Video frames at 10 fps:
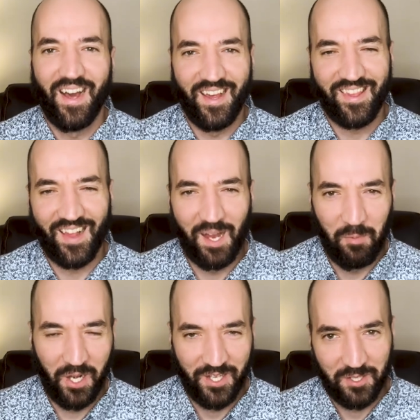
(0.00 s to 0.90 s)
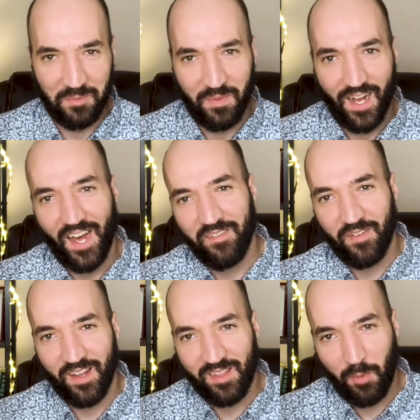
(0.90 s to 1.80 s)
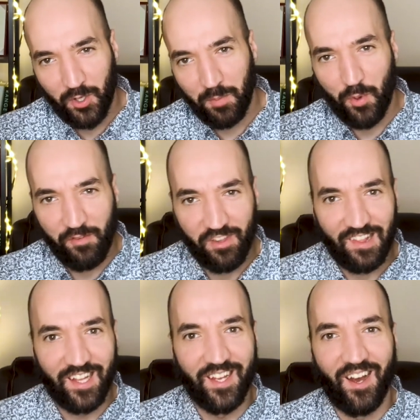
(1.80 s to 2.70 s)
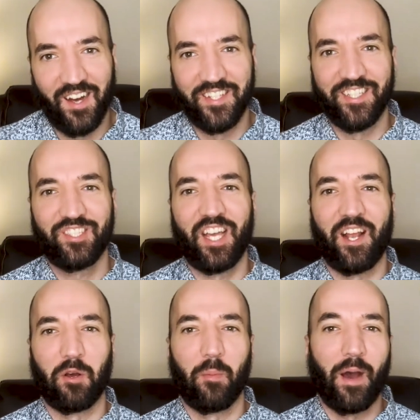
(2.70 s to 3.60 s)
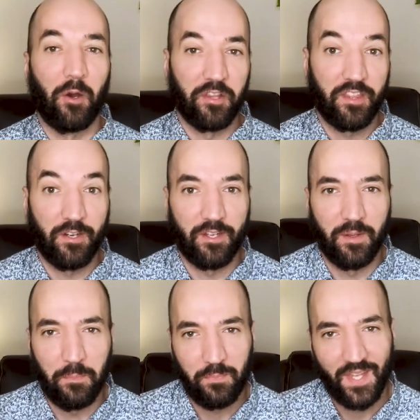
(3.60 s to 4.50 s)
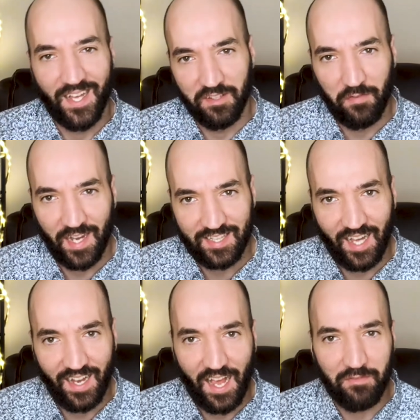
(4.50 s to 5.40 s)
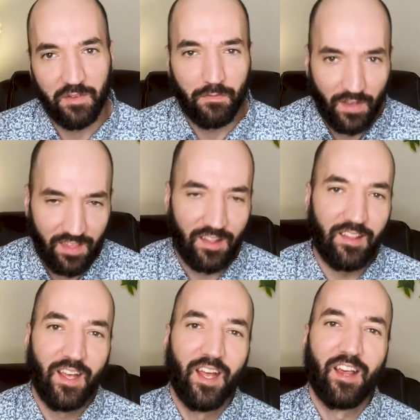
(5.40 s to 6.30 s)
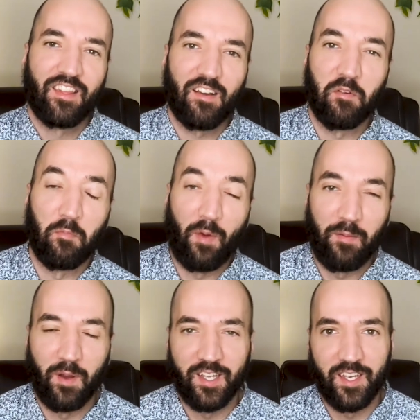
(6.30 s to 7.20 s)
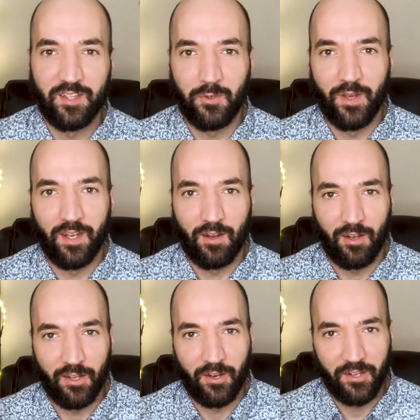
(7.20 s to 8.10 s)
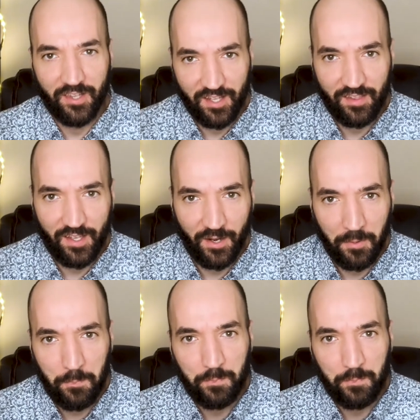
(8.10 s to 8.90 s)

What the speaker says: Assalamu alaikum. I've spoken previously on this channel about Ethereum and the fact that I've invested some of my money into it earlier this year.